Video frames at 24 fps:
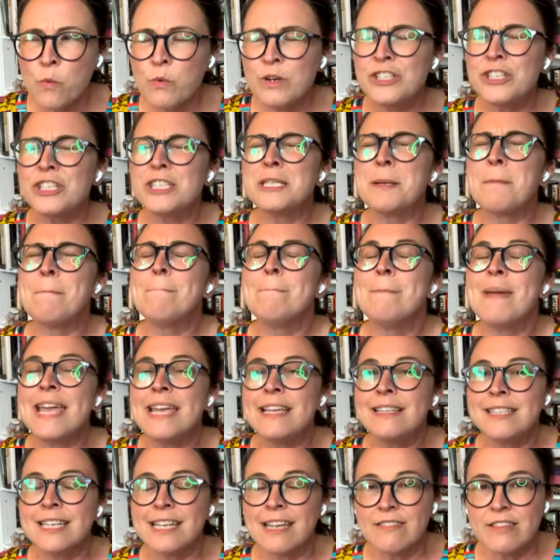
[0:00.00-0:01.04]
which is
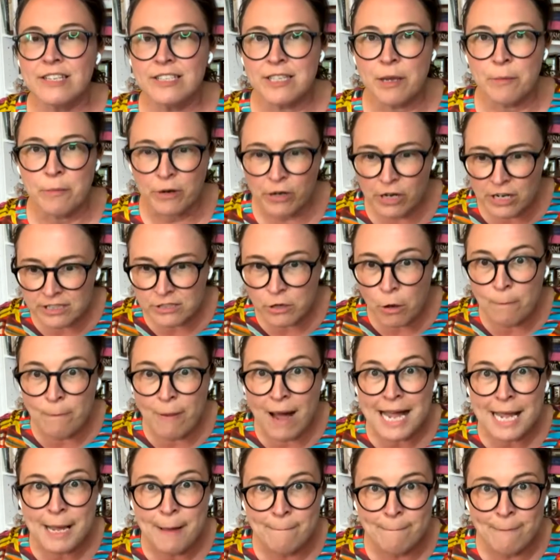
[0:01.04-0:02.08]
amazing in the summer because I'll
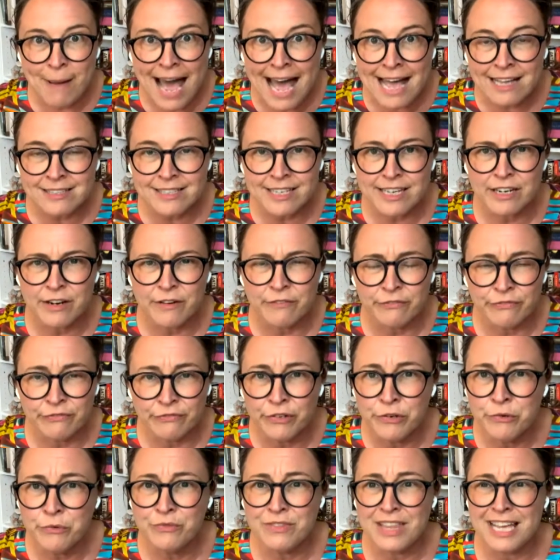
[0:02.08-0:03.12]
buy a basket of
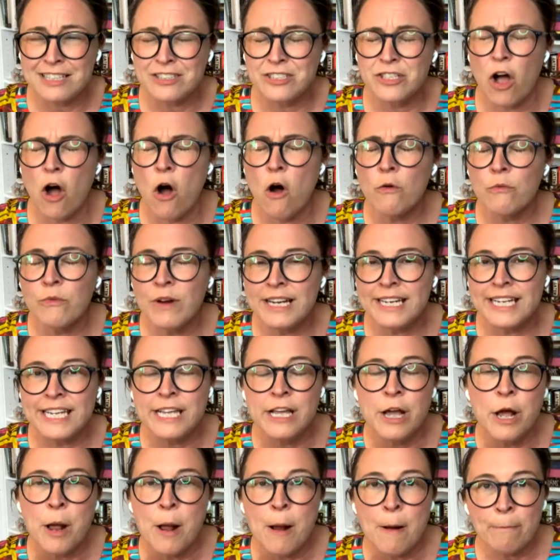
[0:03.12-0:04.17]
fruit that's
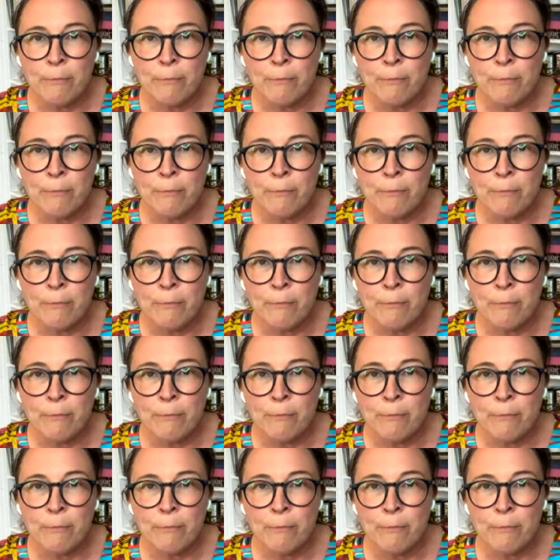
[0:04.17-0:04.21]
already